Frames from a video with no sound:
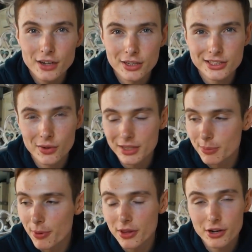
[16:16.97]
I still need to
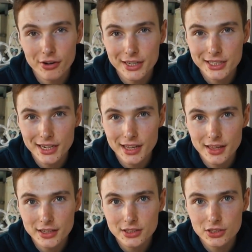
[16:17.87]
put the creatine in
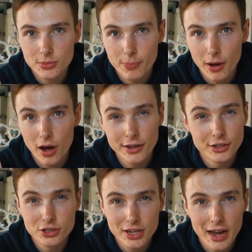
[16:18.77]
this, but I
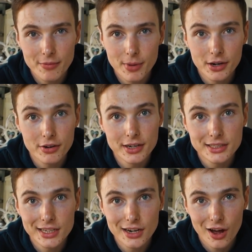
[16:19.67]
usually have my
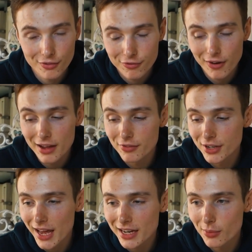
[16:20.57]
creatine
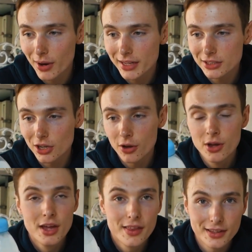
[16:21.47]
unflavored anyway, so
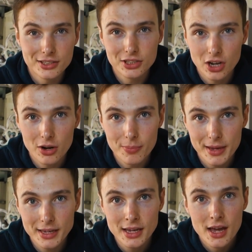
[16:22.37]
this is going to
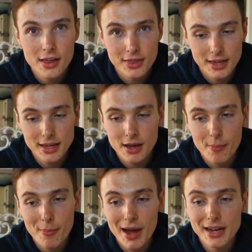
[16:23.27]
be the
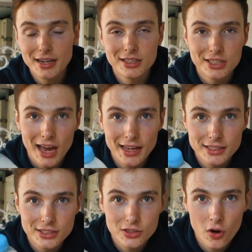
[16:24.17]
main
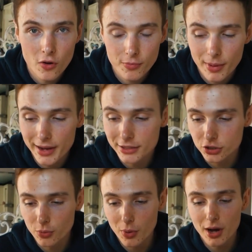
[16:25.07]
taste of my
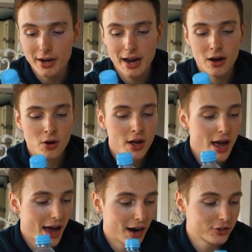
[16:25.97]
intro workout.
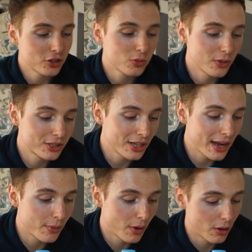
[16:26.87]
And I just want to
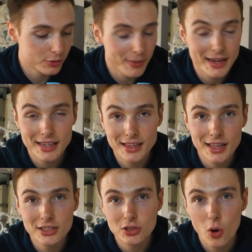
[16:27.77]
say, when I was making
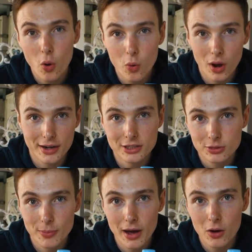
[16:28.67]
this, all I could
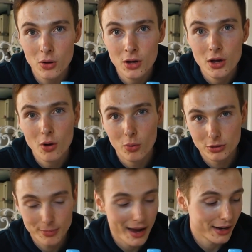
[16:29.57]
smell was
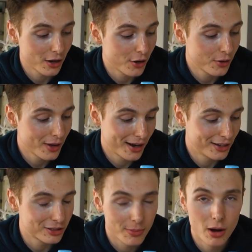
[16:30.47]
mango, and
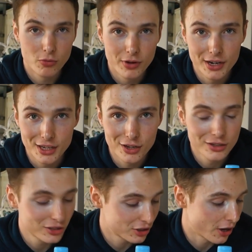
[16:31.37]
it smelled really
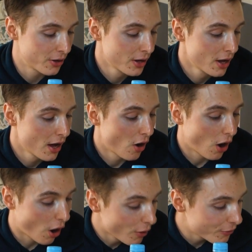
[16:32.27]
good, so
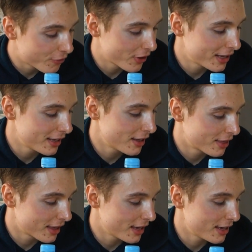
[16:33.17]
hopefully
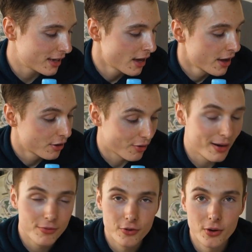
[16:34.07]
the
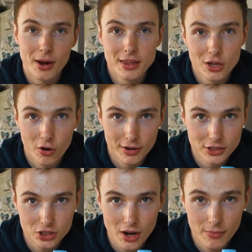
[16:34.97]
grapefruit and the
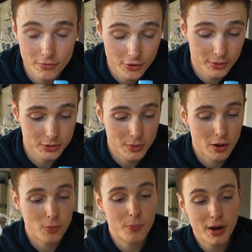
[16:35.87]
orange come through as
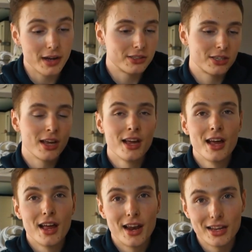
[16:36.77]
well. But
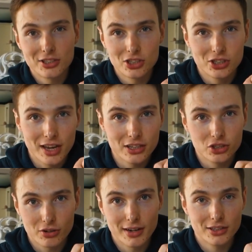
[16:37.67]
let's just get
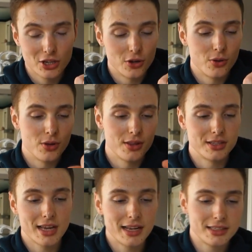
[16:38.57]
straight to the
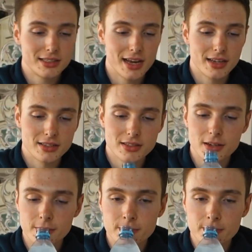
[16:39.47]
taste test.